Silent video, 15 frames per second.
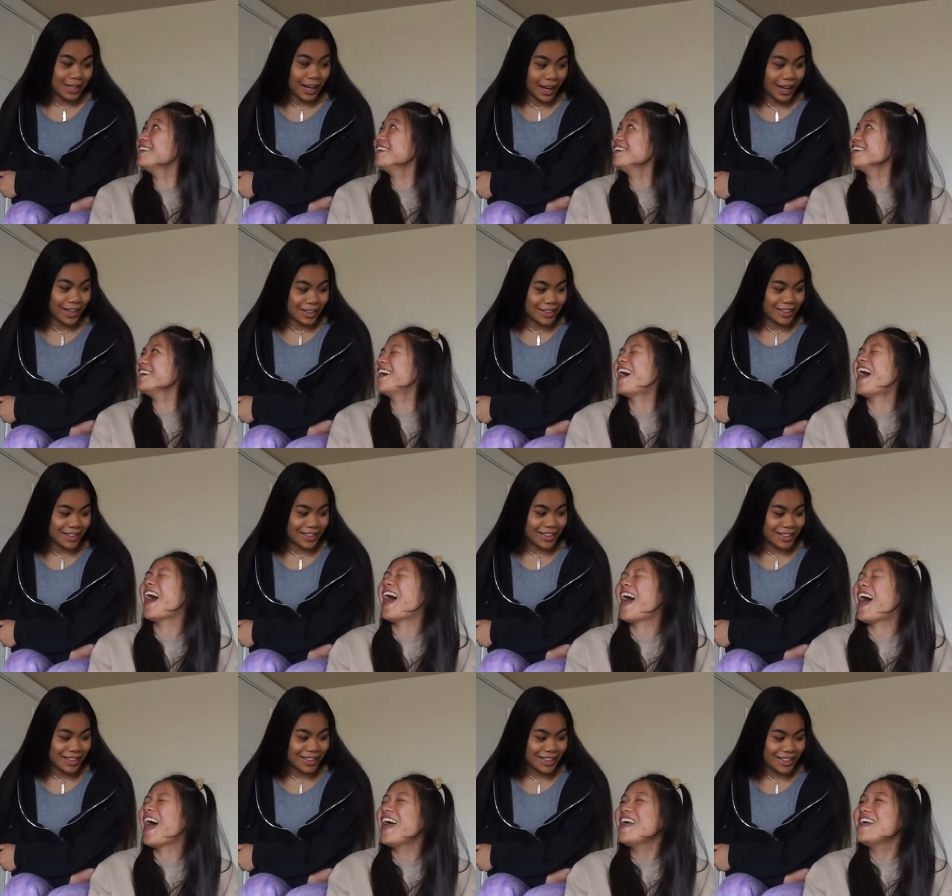Speaker 1: Yes.
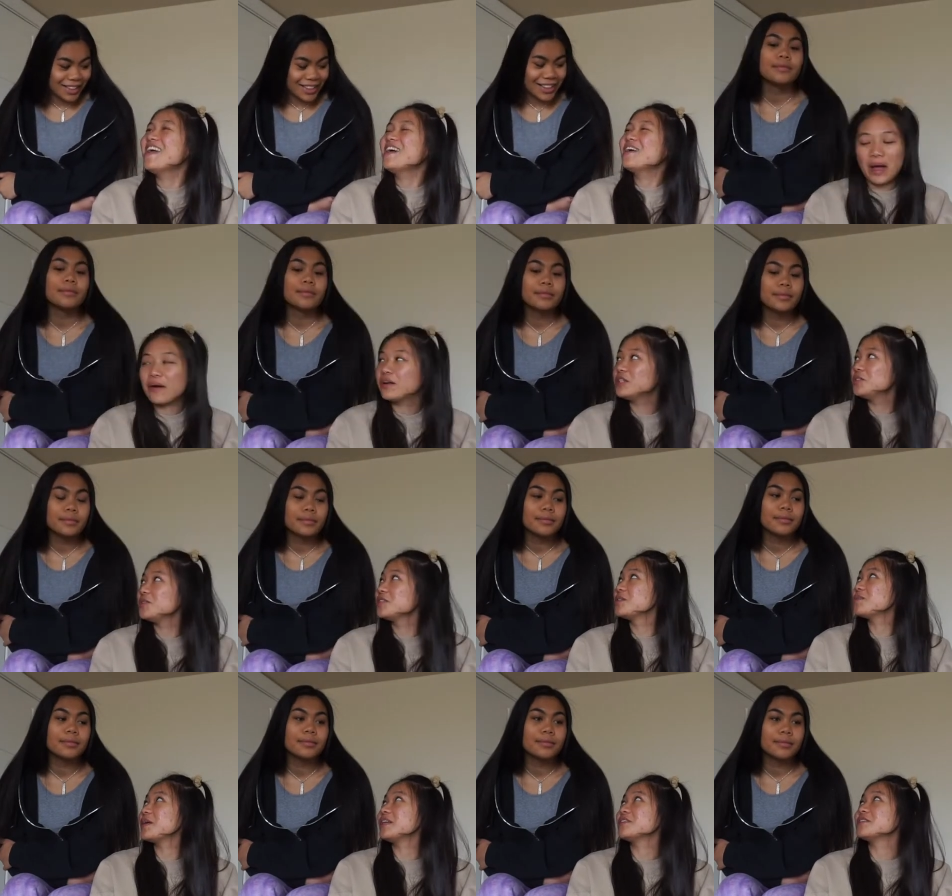How would you
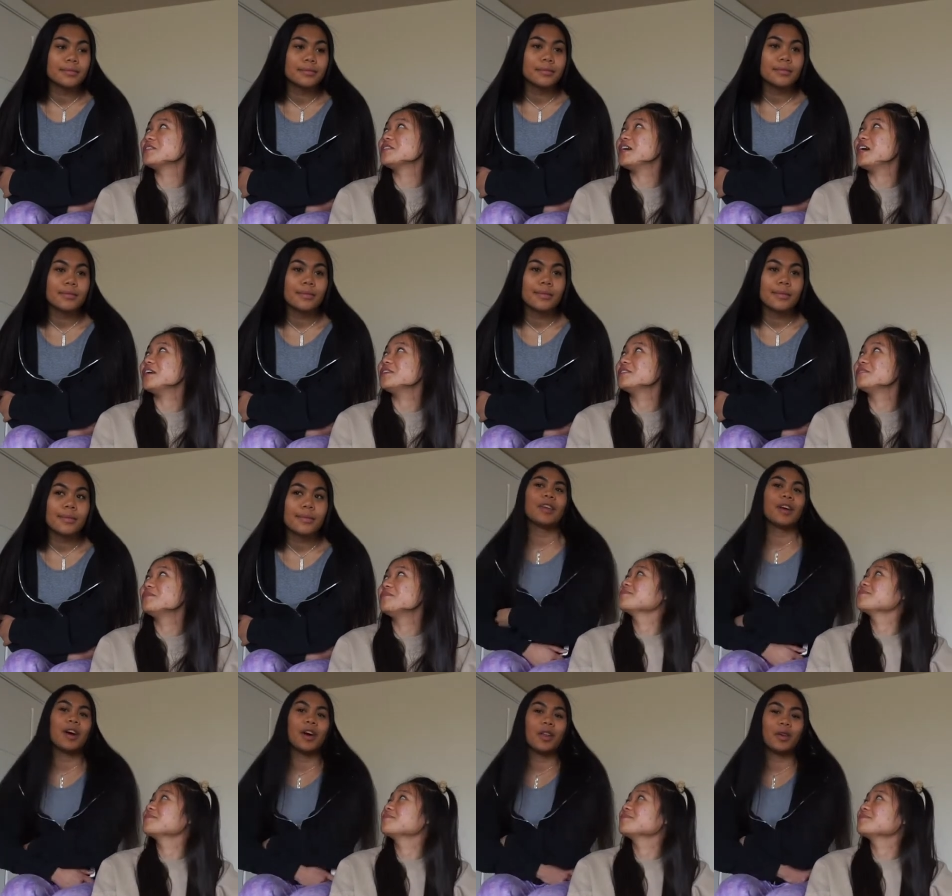explain your style?
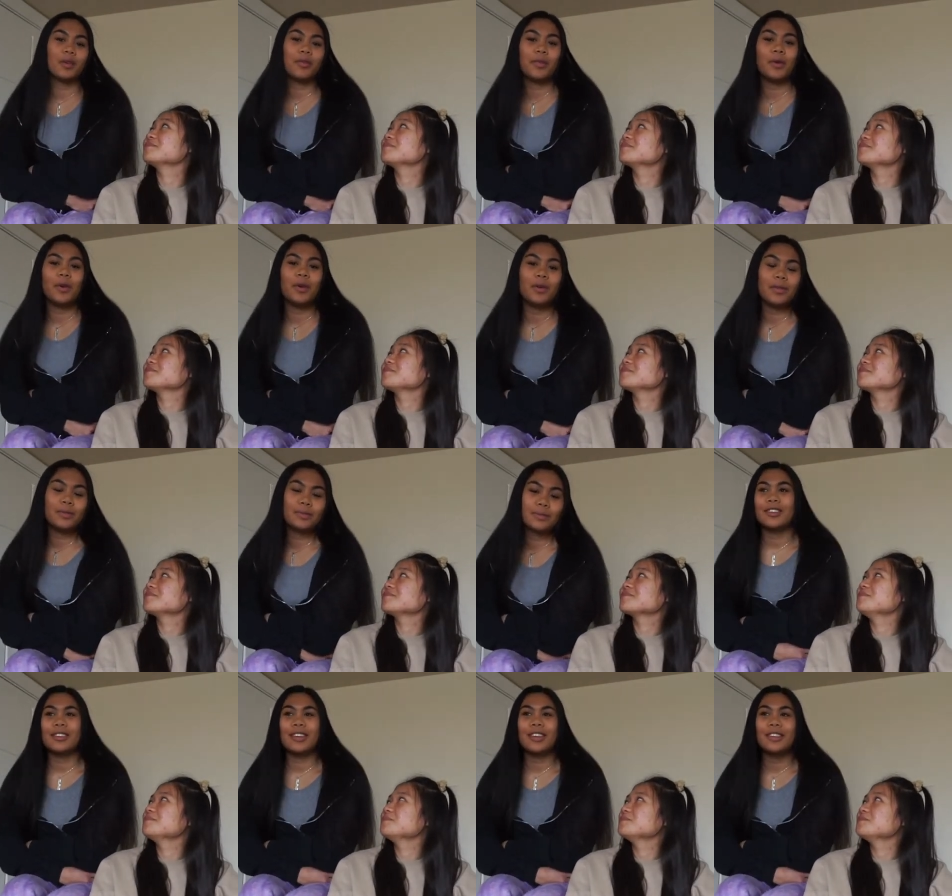Colorful,
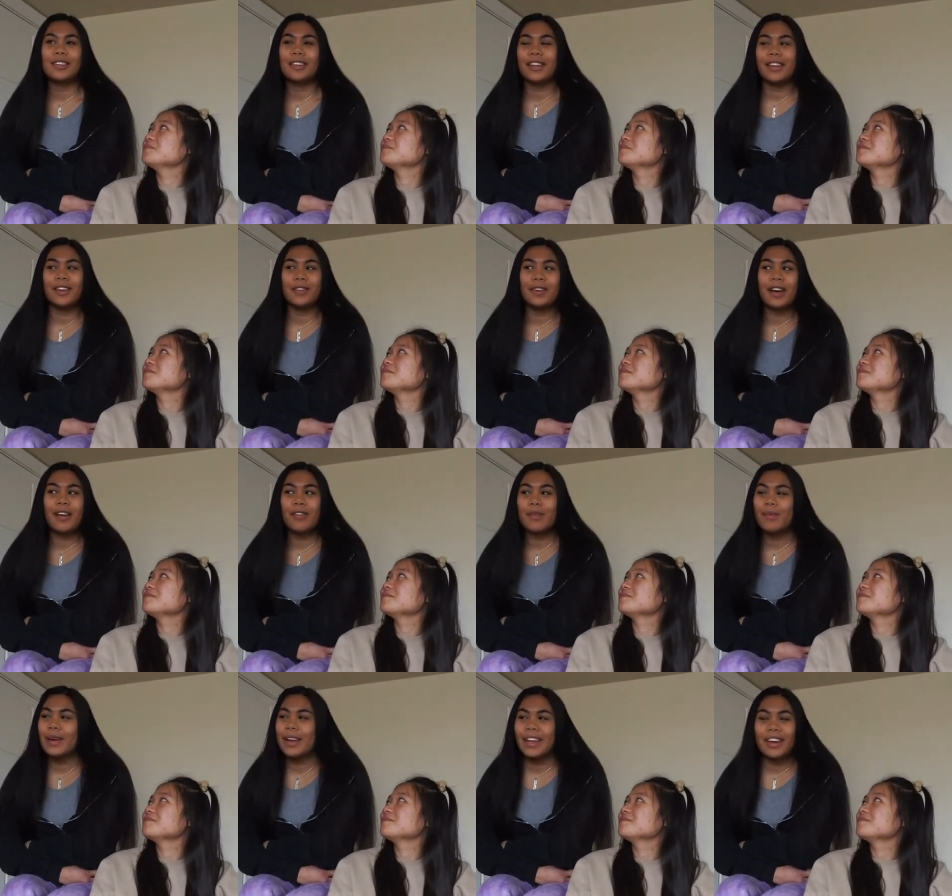just
Speaker 2: what
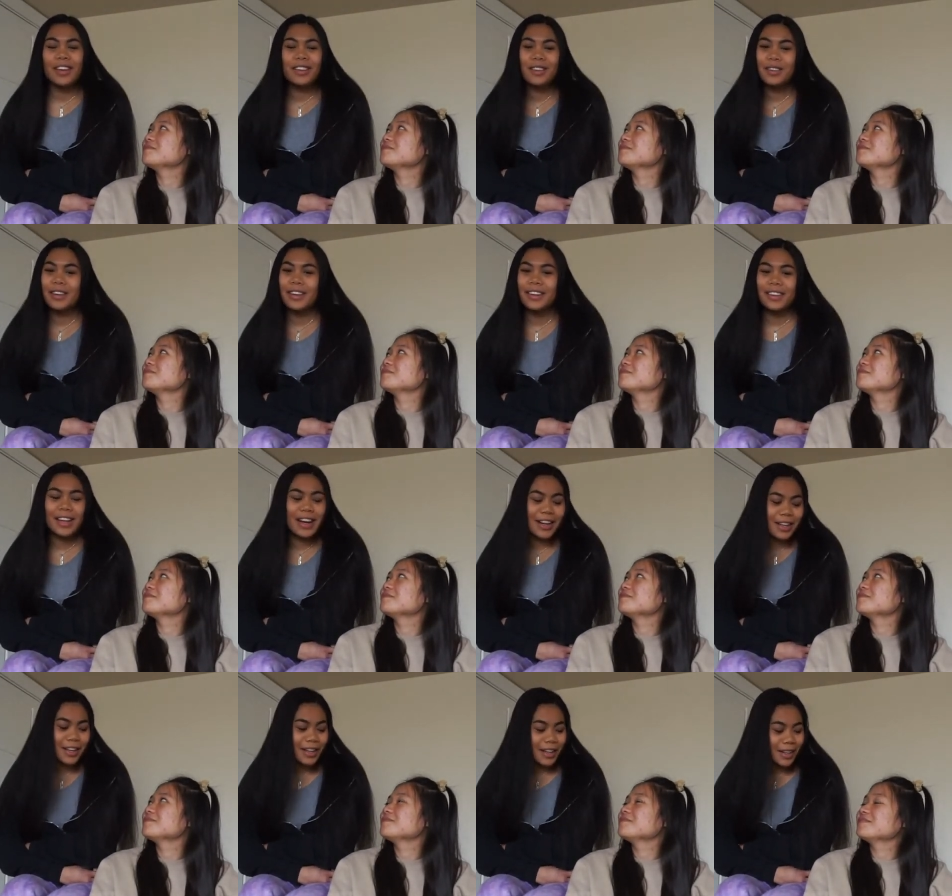everybody else wears. I
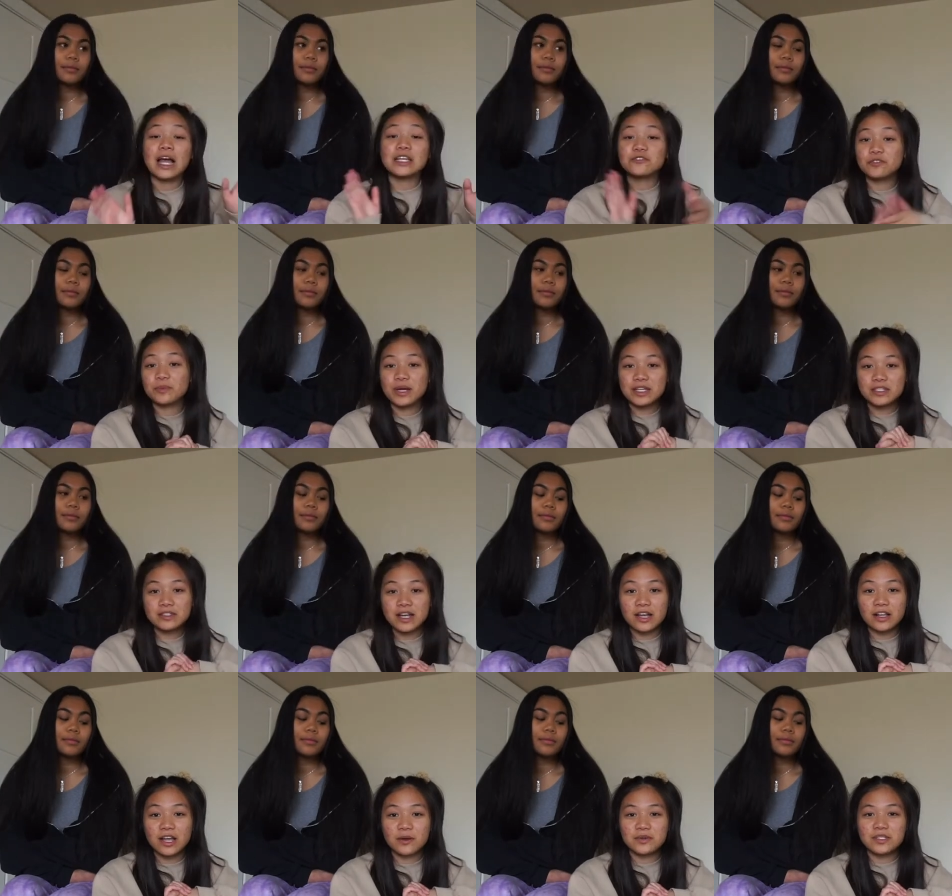don't know.
Speaker 1: As for my
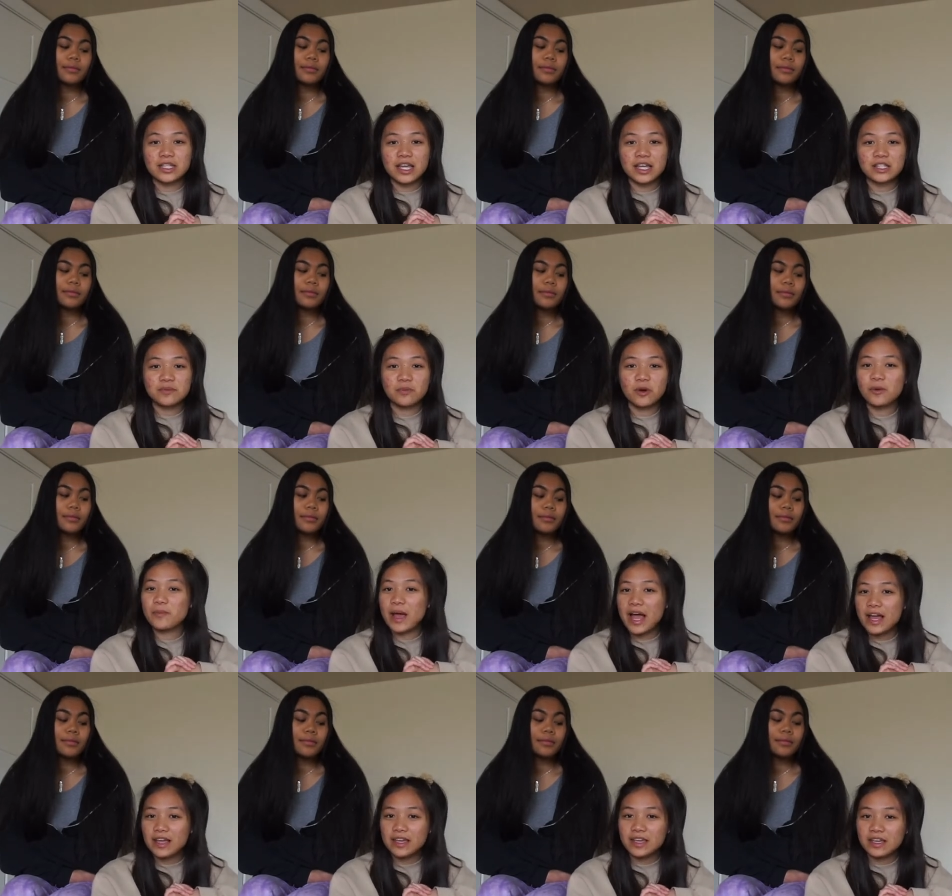style, I would say it's more
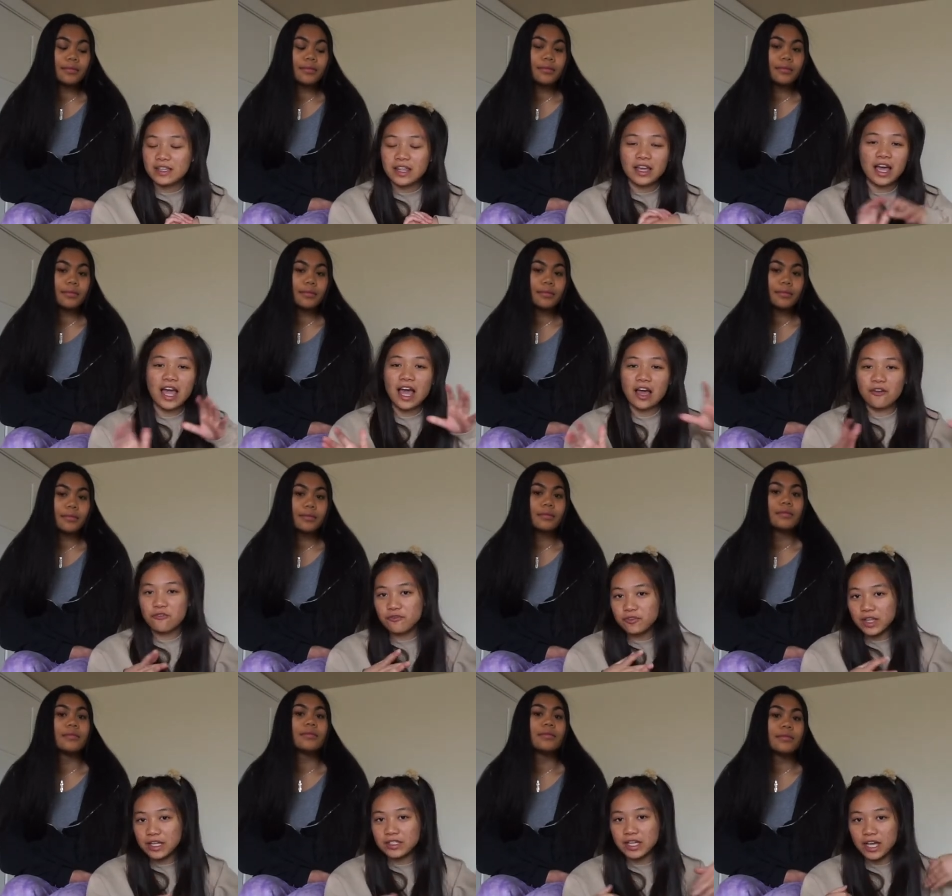baggy. Like I have
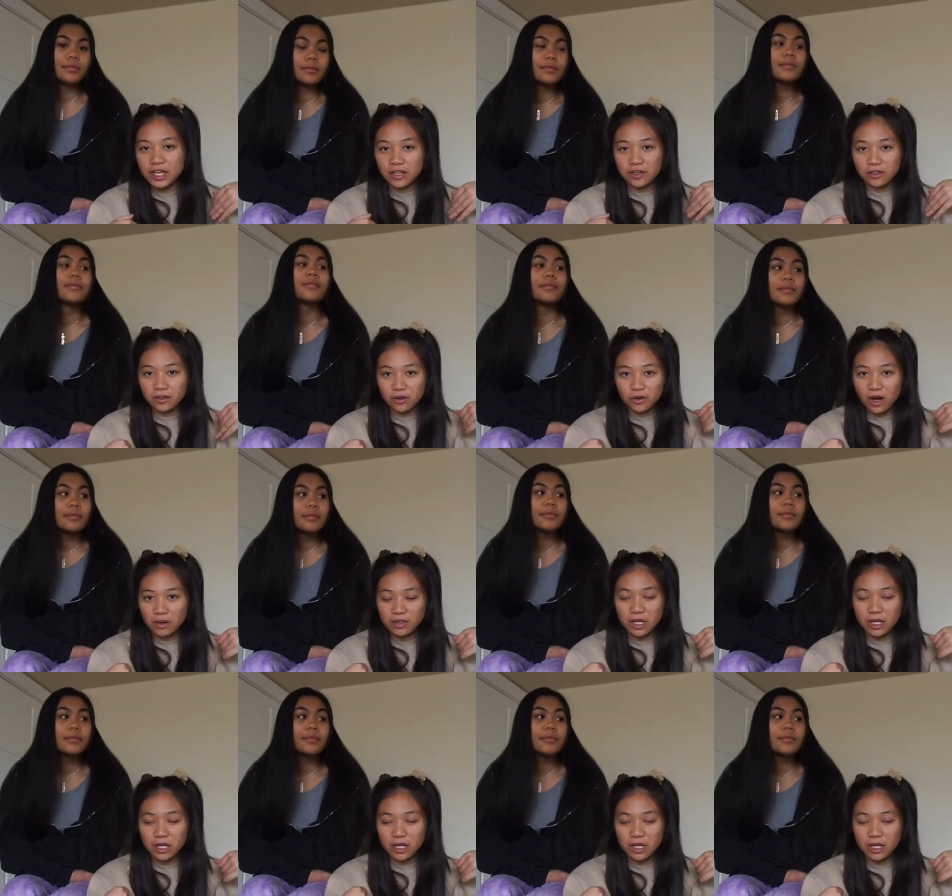like tight little crop